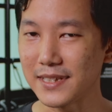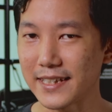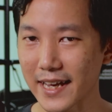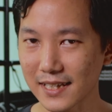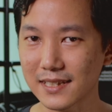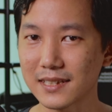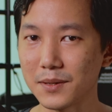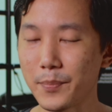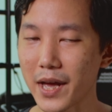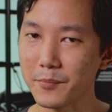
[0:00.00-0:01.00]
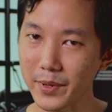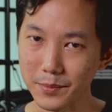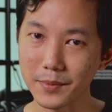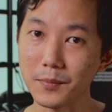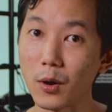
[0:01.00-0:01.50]
me just the bare
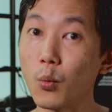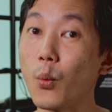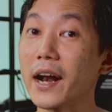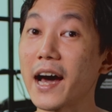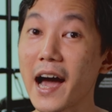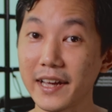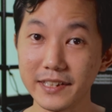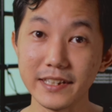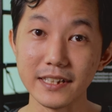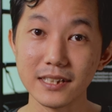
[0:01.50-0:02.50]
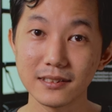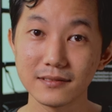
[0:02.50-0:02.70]
minimum of what I need.